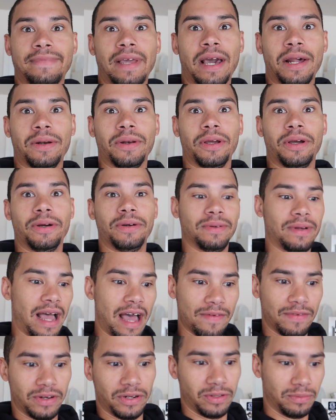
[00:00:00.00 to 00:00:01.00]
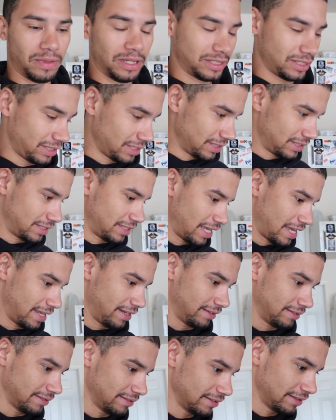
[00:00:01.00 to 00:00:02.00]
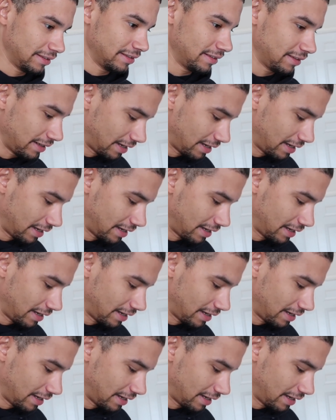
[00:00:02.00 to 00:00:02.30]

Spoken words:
I don't know, I haven't heard much since then.